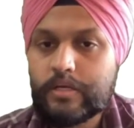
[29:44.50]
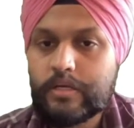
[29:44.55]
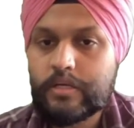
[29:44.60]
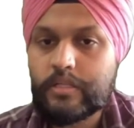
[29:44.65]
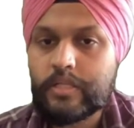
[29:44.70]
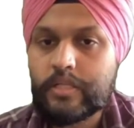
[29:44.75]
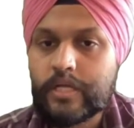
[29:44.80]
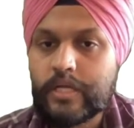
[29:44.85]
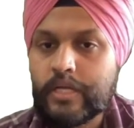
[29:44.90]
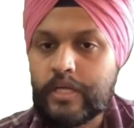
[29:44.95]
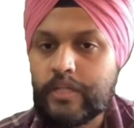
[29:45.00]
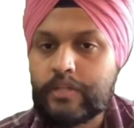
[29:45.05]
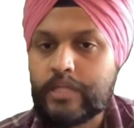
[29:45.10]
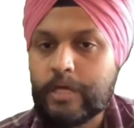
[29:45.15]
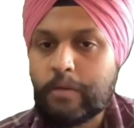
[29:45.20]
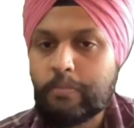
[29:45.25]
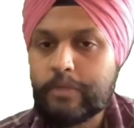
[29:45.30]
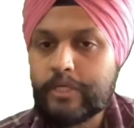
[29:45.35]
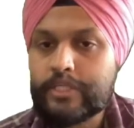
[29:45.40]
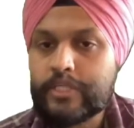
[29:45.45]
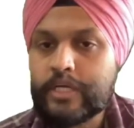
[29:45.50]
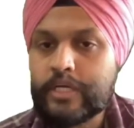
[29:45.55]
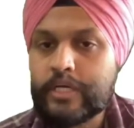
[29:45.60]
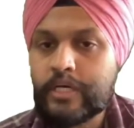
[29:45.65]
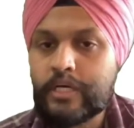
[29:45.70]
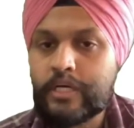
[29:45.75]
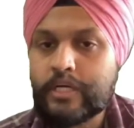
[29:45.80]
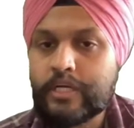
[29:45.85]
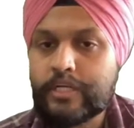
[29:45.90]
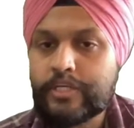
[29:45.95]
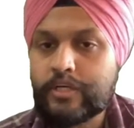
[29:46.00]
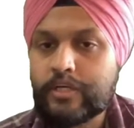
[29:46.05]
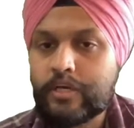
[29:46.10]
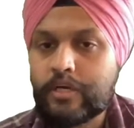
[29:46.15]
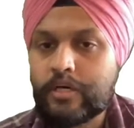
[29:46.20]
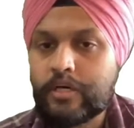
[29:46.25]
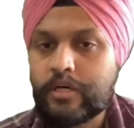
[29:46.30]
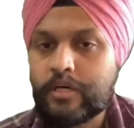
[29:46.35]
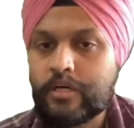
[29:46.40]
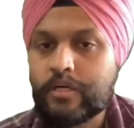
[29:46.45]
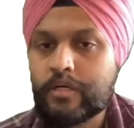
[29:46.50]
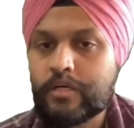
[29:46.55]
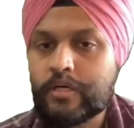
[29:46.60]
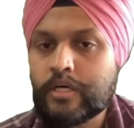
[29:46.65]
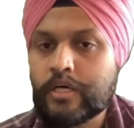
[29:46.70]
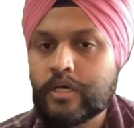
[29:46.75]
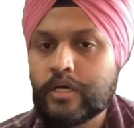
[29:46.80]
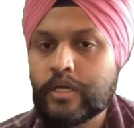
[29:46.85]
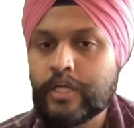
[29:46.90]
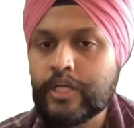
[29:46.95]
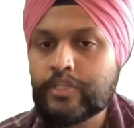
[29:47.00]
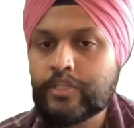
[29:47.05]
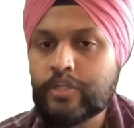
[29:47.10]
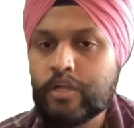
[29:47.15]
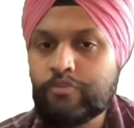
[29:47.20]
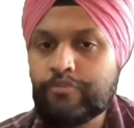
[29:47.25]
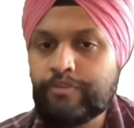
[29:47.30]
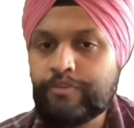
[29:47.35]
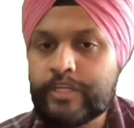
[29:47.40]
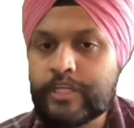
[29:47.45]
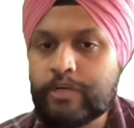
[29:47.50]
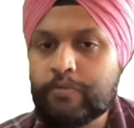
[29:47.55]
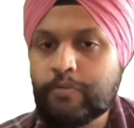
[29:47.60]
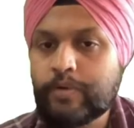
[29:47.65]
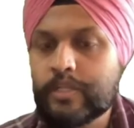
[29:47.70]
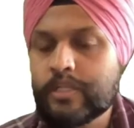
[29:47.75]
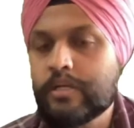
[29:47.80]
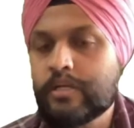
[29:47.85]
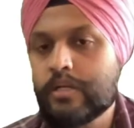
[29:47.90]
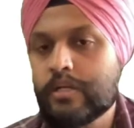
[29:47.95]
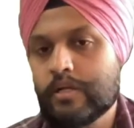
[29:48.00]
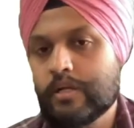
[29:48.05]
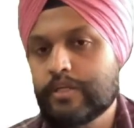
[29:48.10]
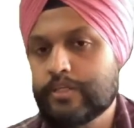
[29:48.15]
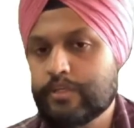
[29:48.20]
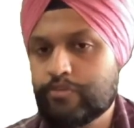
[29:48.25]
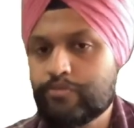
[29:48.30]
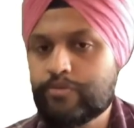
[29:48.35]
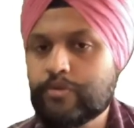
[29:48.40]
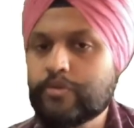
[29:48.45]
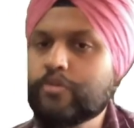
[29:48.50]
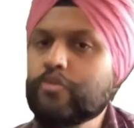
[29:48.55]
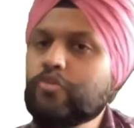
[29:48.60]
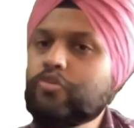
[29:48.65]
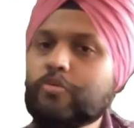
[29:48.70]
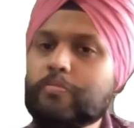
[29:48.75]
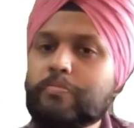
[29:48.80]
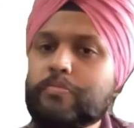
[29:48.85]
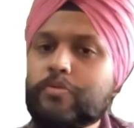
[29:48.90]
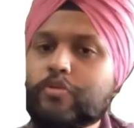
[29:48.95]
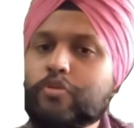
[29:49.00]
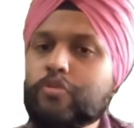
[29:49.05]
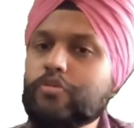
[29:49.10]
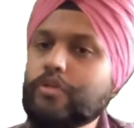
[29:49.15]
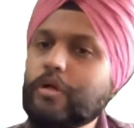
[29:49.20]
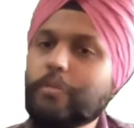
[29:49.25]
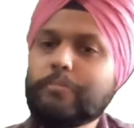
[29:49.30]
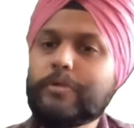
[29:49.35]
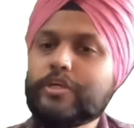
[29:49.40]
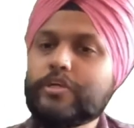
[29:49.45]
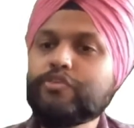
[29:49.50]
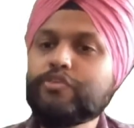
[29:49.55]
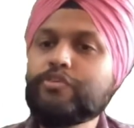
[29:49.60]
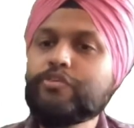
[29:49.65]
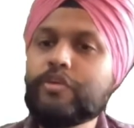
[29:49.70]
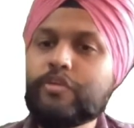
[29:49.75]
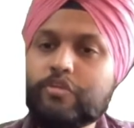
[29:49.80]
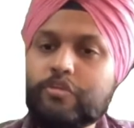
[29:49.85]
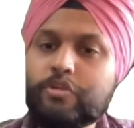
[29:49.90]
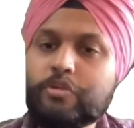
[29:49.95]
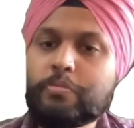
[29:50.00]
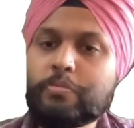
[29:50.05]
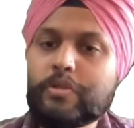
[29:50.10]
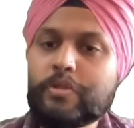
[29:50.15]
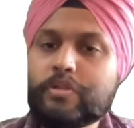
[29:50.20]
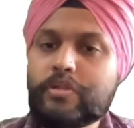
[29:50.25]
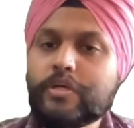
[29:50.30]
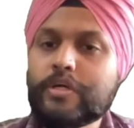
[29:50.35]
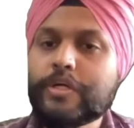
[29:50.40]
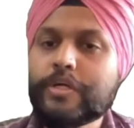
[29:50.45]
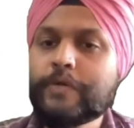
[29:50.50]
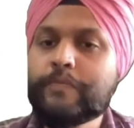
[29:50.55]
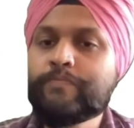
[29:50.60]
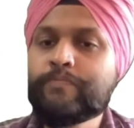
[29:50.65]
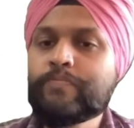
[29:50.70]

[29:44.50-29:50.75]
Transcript: Then establishing a regional fishing vessel registry system. So some registry system is there.